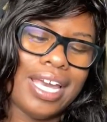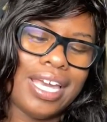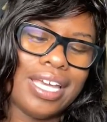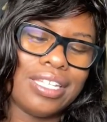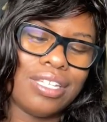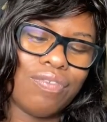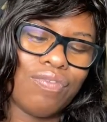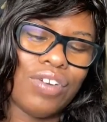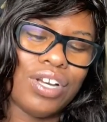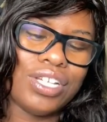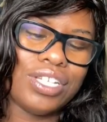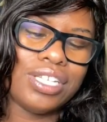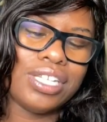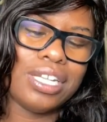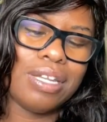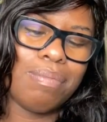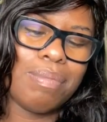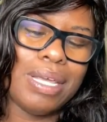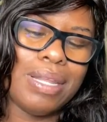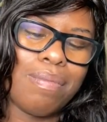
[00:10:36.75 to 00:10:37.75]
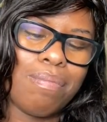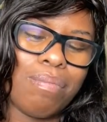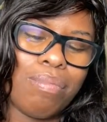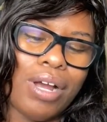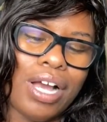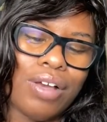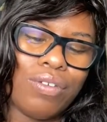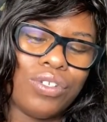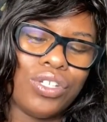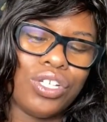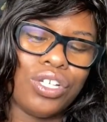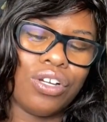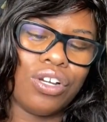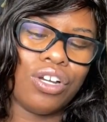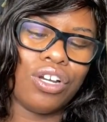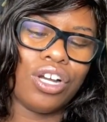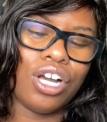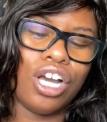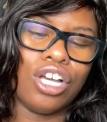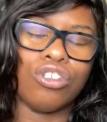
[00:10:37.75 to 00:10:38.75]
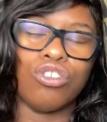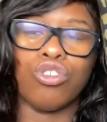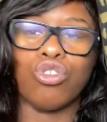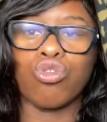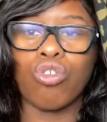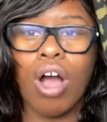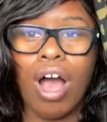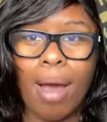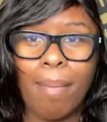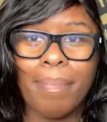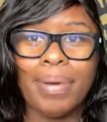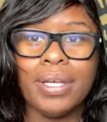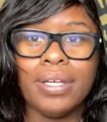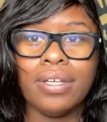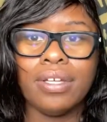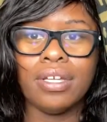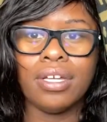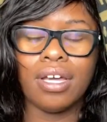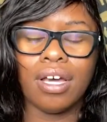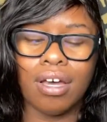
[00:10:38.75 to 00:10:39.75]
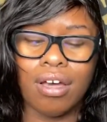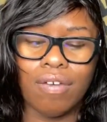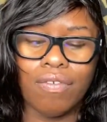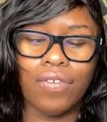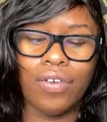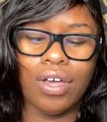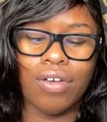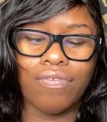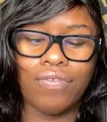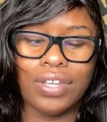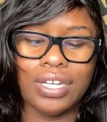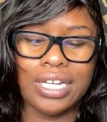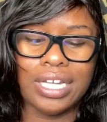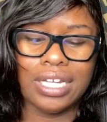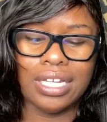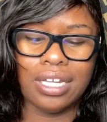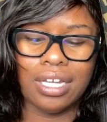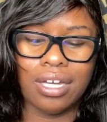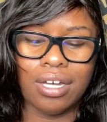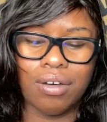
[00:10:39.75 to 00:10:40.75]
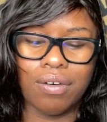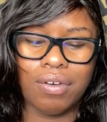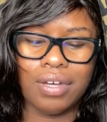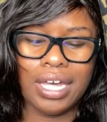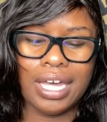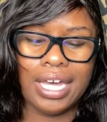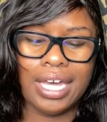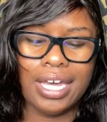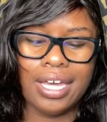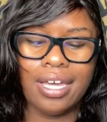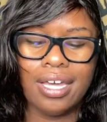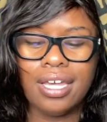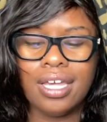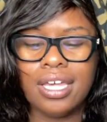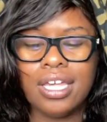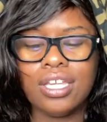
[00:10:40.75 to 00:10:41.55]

It's fresh cinnamon, brown sugar, a drop of vanilla, okay?